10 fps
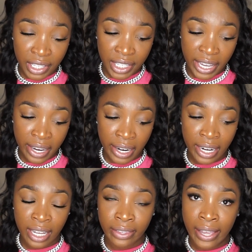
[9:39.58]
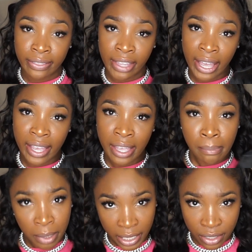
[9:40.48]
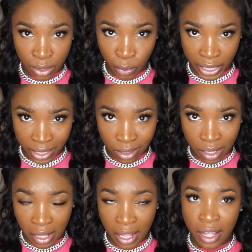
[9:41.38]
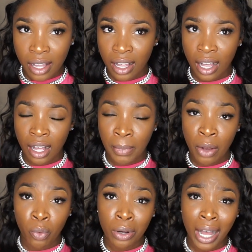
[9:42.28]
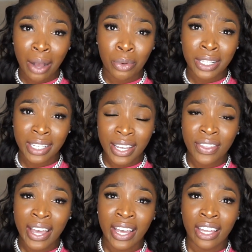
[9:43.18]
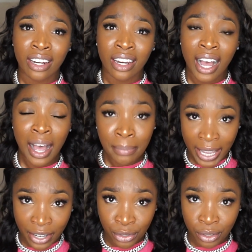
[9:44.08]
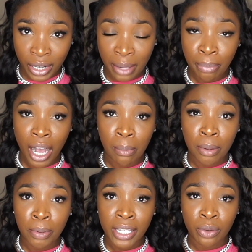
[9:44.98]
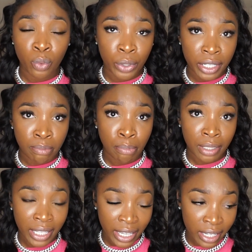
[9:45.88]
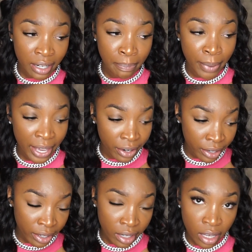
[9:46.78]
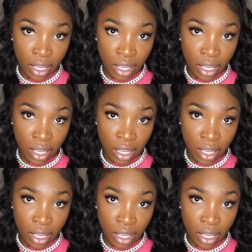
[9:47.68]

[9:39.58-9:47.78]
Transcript: this hair, and I like that it blends well. I would say that I'm natural. It probably would blend better